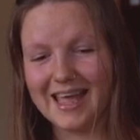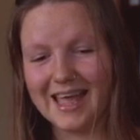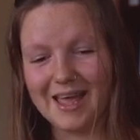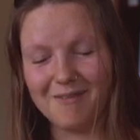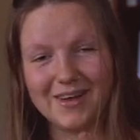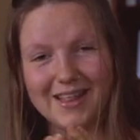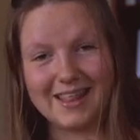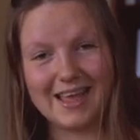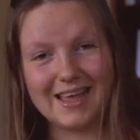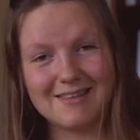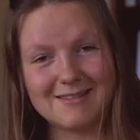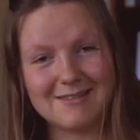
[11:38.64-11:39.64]
And with
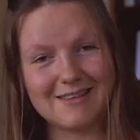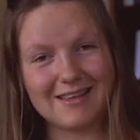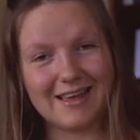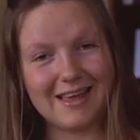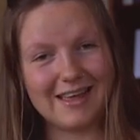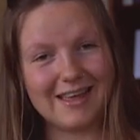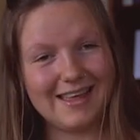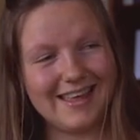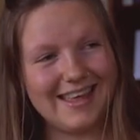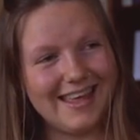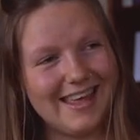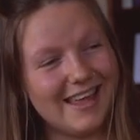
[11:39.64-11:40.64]
this,
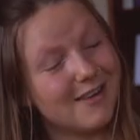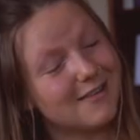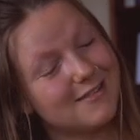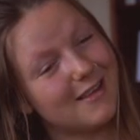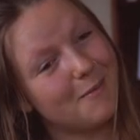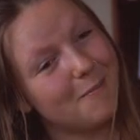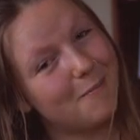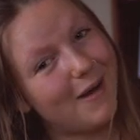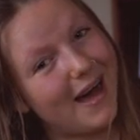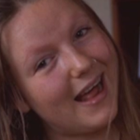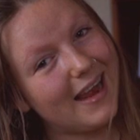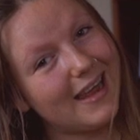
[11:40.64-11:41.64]
here's the
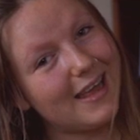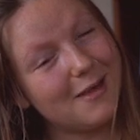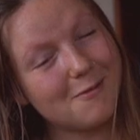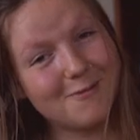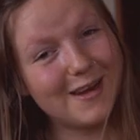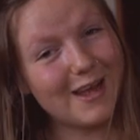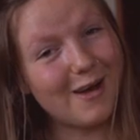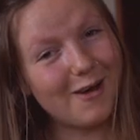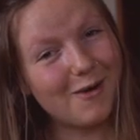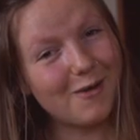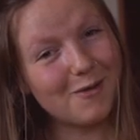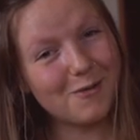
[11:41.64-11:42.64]
Bali
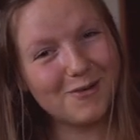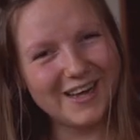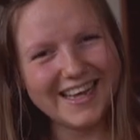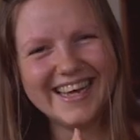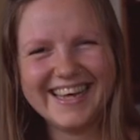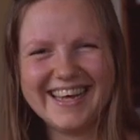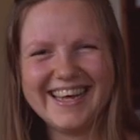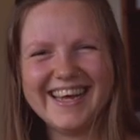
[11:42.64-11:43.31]
video.